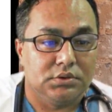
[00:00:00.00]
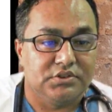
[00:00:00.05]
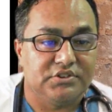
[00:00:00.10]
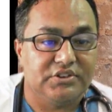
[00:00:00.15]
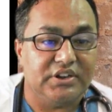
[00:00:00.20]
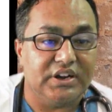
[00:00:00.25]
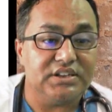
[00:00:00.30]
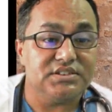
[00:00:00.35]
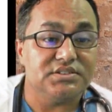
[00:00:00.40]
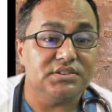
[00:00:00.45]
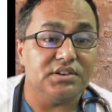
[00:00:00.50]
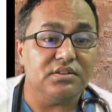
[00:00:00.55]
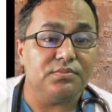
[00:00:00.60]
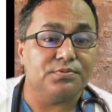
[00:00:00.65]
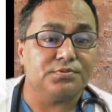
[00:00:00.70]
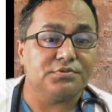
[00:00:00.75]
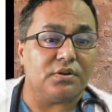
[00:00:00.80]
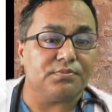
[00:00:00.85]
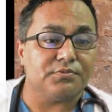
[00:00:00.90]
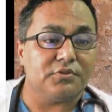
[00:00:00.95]
Traditionally,
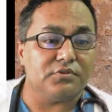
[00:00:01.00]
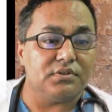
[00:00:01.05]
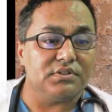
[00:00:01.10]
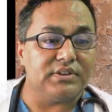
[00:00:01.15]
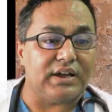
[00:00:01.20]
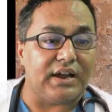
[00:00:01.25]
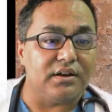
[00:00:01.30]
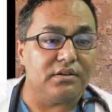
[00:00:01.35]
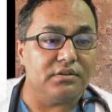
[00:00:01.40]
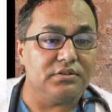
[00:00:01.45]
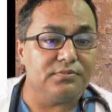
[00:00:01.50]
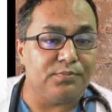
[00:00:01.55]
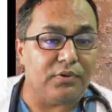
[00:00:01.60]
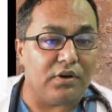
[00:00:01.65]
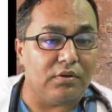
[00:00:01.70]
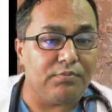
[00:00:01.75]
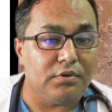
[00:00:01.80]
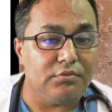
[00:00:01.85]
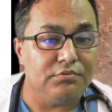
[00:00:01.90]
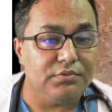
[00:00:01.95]
subtotal thyroid is
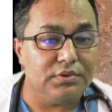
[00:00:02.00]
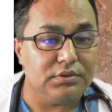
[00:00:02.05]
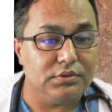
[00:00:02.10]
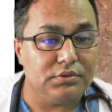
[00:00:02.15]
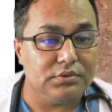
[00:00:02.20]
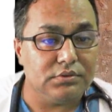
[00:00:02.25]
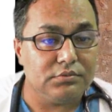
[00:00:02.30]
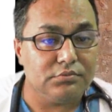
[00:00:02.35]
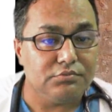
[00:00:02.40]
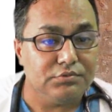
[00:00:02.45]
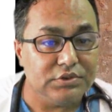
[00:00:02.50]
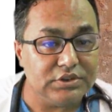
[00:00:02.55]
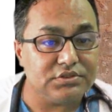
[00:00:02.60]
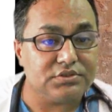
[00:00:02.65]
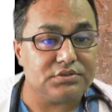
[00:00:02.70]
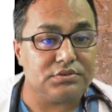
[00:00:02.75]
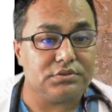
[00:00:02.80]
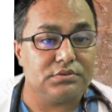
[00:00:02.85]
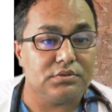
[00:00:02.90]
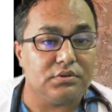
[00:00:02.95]
performed in
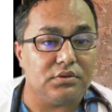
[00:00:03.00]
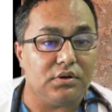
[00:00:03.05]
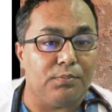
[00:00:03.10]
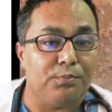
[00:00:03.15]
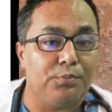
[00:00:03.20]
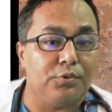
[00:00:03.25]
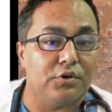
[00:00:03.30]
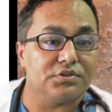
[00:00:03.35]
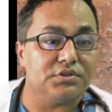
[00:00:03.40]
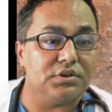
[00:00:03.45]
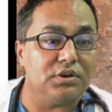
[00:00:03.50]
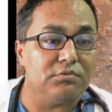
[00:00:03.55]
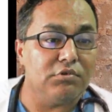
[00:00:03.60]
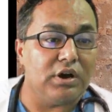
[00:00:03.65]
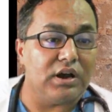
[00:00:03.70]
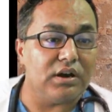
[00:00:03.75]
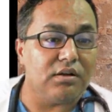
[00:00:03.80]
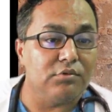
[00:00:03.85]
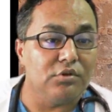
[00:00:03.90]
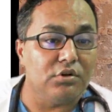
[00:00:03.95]
which a portion of
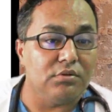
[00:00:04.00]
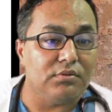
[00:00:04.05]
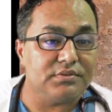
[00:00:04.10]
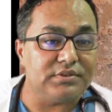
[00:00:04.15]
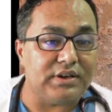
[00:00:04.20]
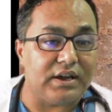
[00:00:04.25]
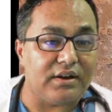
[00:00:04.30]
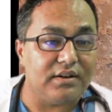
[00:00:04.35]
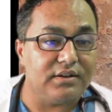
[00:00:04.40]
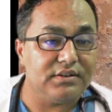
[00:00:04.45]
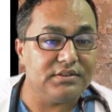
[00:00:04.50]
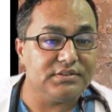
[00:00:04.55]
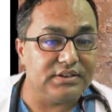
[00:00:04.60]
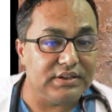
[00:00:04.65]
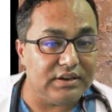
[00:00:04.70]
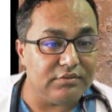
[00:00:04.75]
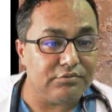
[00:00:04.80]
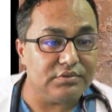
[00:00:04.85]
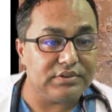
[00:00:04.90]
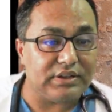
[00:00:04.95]
one of lobe thyroid is
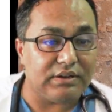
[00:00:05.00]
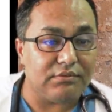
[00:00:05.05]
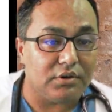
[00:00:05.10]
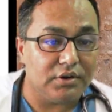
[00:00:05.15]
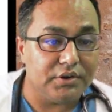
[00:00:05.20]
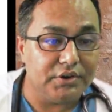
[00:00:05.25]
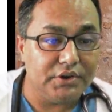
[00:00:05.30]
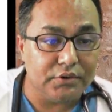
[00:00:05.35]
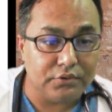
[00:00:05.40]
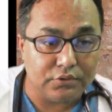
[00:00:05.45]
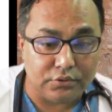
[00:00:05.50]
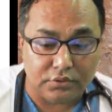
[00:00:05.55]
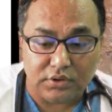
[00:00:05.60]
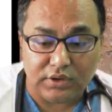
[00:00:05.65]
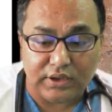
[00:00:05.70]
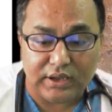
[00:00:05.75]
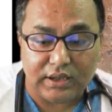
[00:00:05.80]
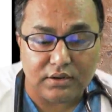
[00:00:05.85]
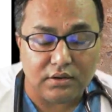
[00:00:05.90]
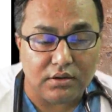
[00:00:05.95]
left, which I have already
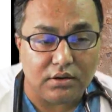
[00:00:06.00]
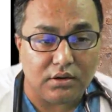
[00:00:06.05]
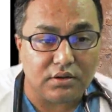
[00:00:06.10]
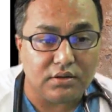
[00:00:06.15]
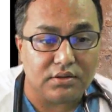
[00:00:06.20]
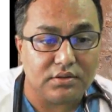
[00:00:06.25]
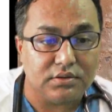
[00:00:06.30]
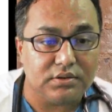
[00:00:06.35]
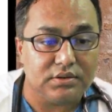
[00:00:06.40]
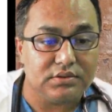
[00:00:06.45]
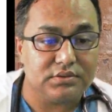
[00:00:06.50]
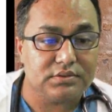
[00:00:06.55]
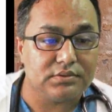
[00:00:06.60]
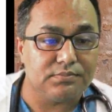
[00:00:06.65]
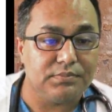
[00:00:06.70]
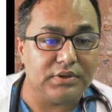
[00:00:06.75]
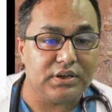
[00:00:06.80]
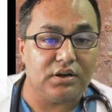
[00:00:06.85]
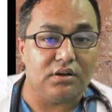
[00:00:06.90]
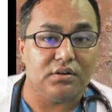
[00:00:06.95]
told, and another is
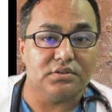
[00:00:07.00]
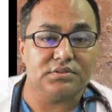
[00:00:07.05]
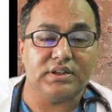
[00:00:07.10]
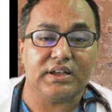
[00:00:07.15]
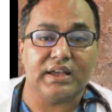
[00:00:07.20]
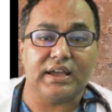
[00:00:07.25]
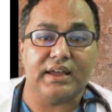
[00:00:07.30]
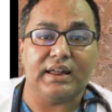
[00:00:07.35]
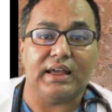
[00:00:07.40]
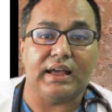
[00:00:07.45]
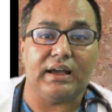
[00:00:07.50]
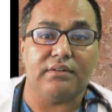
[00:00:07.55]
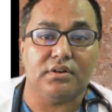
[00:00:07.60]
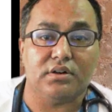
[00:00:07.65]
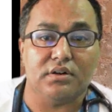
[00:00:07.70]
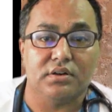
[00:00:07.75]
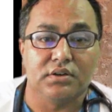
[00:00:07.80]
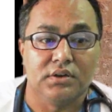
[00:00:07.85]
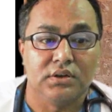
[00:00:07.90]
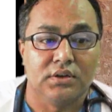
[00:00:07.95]
because they can have
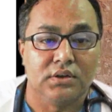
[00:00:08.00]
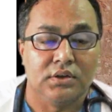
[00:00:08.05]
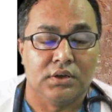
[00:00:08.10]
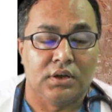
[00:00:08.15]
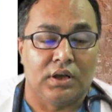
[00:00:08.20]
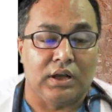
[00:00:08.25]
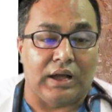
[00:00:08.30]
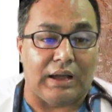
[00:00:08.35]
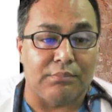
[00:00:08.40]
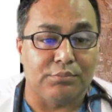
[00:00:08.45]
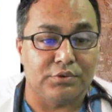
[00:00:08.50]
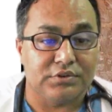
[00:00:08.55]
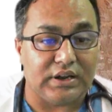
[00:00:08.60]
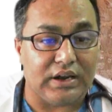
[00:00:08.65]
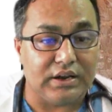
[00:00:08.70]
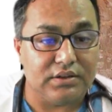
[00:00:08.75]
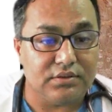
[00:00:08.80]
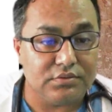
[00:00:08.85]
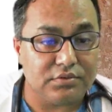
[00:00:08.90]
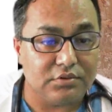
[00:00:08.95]
a
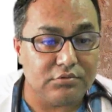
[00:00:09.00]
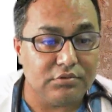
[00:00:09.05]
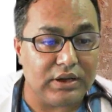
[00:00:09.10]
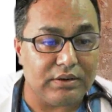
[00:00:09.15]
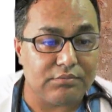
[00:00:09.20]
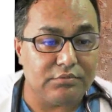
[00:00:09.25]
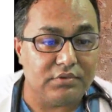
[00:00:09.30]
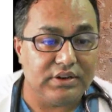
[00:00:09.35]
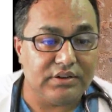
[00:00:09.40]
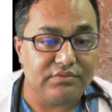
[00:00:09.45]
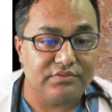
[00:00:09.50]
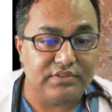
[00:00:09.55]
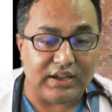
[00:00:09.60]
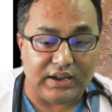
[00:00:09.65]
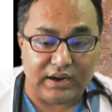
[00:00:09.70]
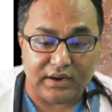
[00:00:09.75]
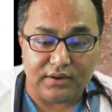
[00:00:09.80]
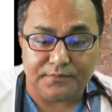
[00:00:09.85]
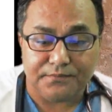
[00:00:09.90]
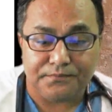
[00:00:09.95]
hypothyroidism, so we have to lift
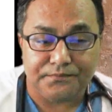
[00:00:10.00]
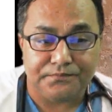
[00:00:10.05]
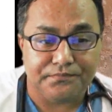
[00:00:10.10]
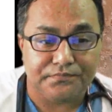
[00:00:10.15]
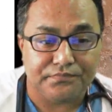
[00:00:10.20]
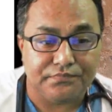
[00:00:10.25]
that.